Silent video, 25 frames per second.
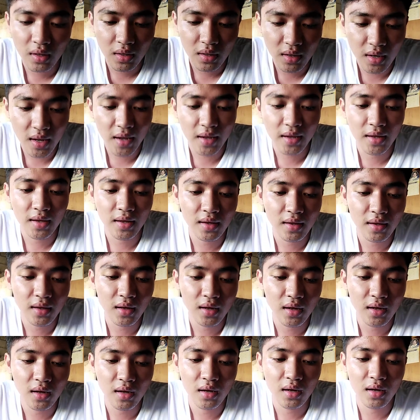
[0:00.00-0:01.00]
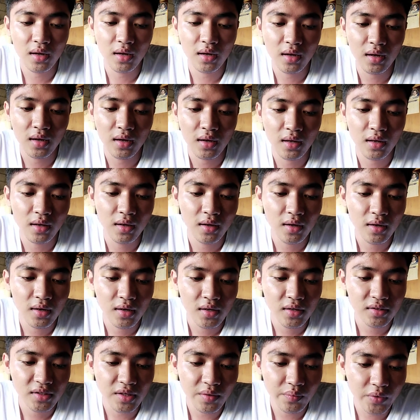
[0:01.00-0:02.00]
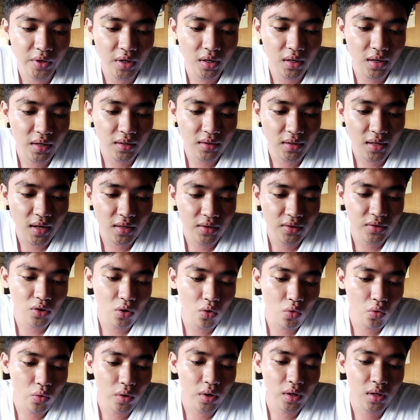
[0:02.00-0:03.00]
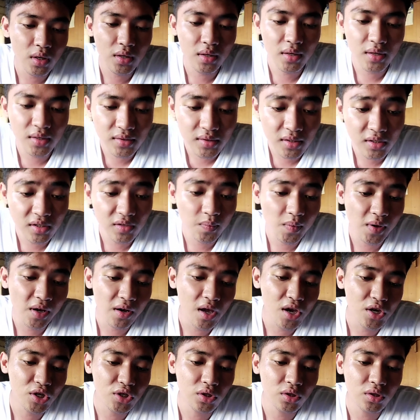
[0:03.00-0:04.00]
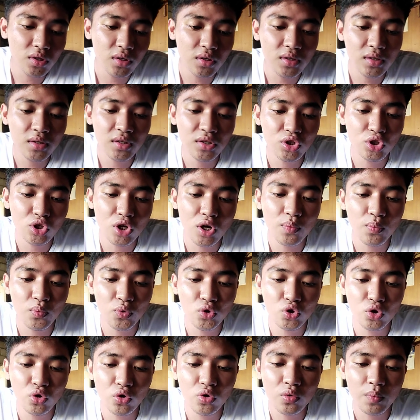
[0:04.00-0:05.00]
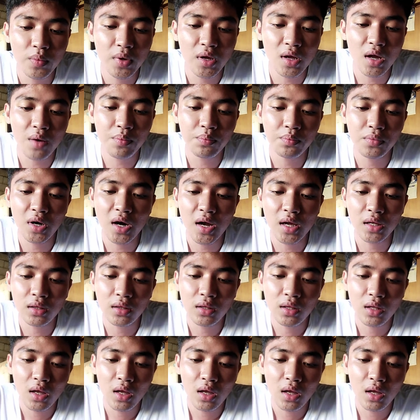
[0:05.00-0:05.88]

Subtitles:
like something like that. So in this explanation, the ship should be upright